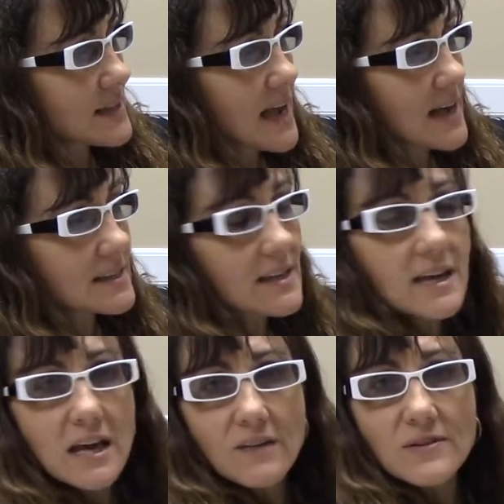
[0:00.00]
tax.
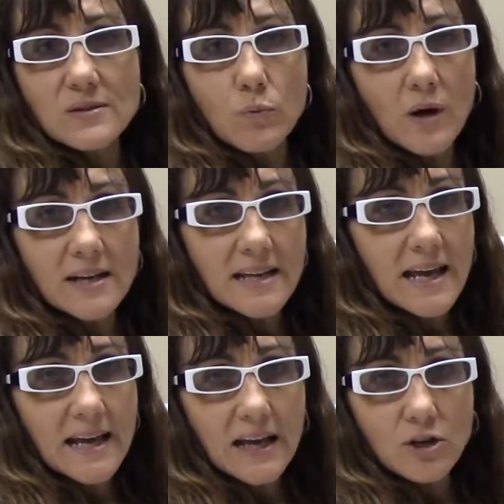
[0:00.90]
If it's 1
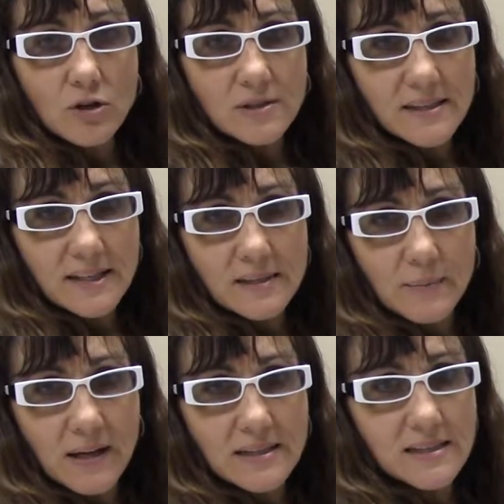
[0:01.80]
day under 6
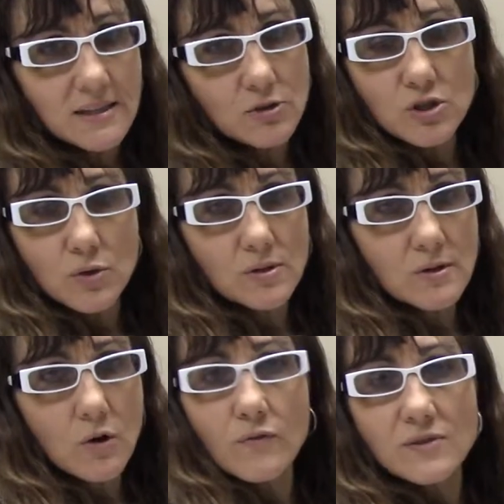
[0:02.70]
months, there's no,
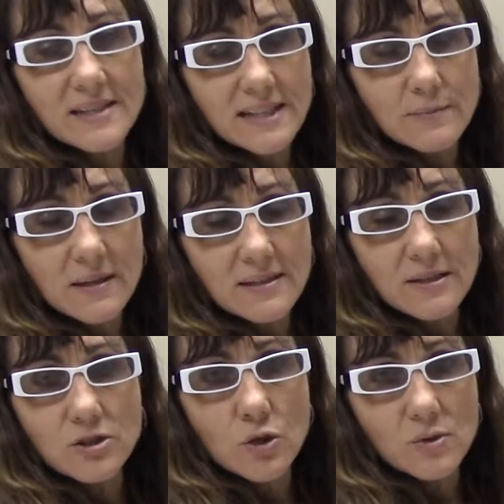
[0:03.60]
over 6 months,
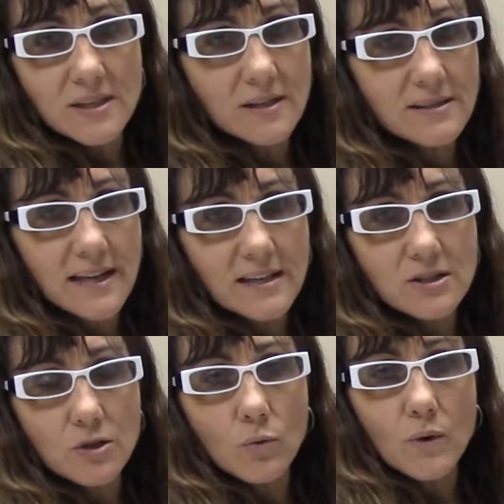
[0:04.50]
there's no sales
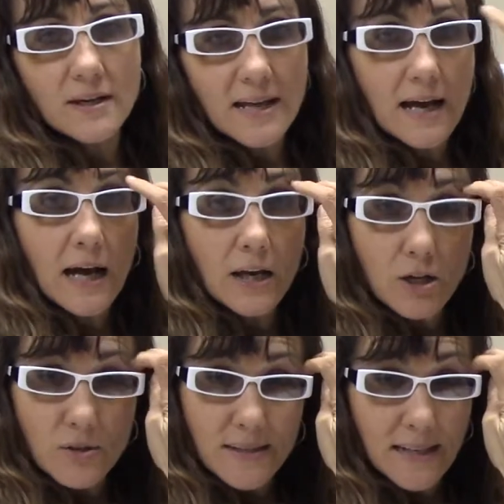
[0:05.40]
tax due. 1 day
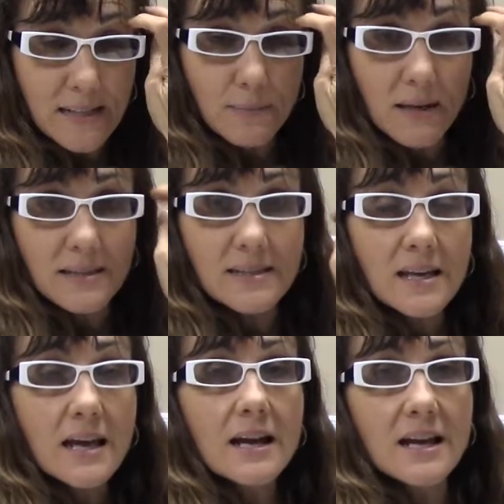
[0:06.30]
under 6 months,
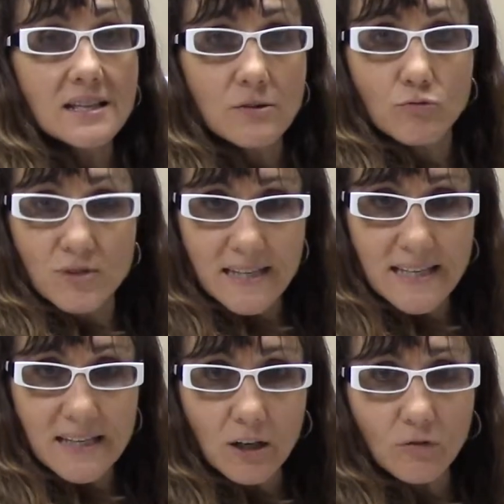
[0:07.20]
it's a
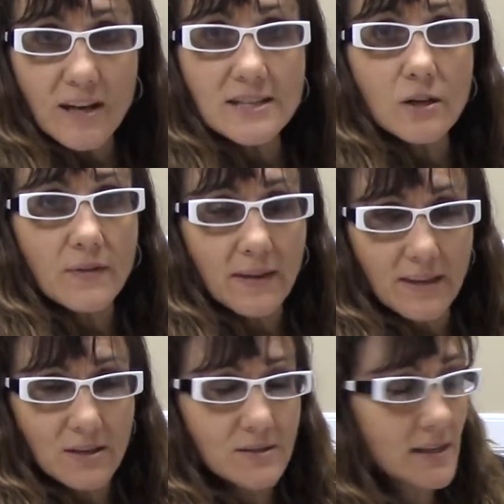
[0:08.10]
seasonal rental, then
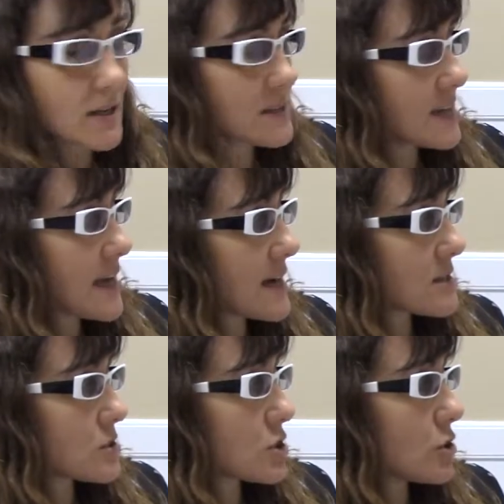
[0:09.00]
there's sales
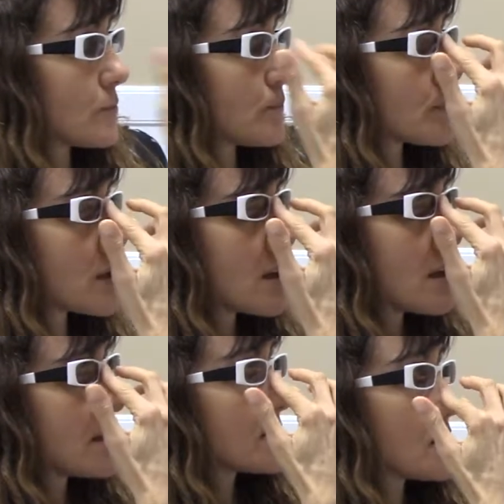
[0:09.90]
tax due.
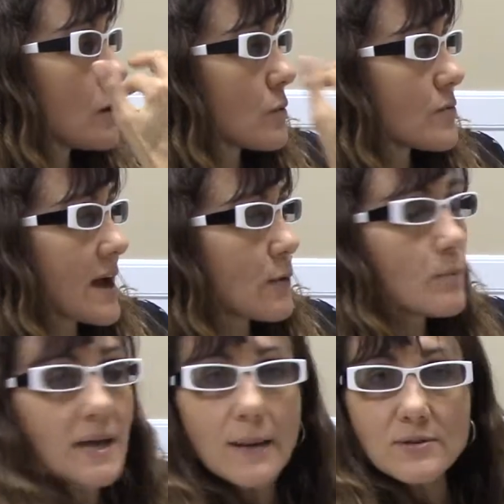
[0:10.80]
So that will
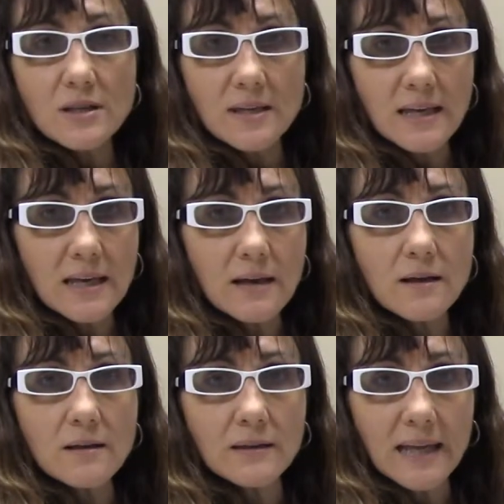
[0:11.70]
be up to the
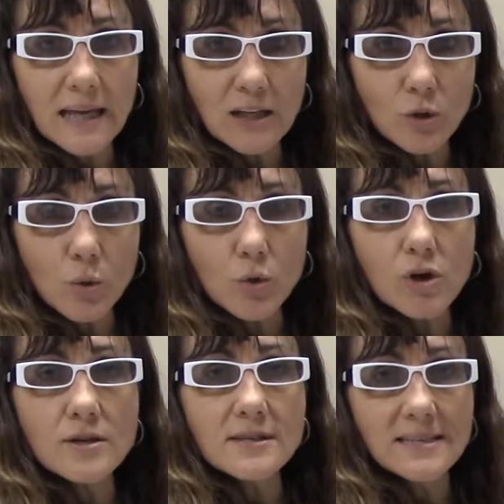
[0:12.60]

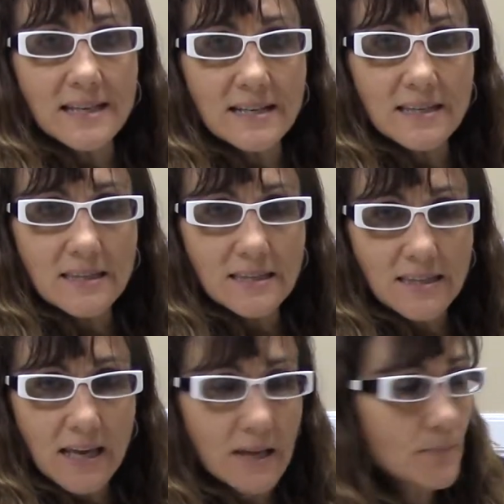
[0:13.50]
landlord to send to the
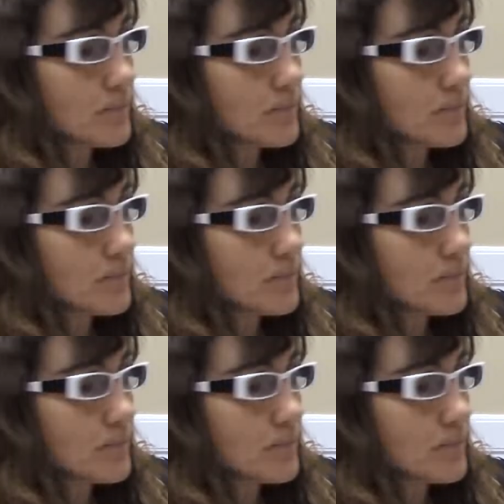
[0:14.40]
state.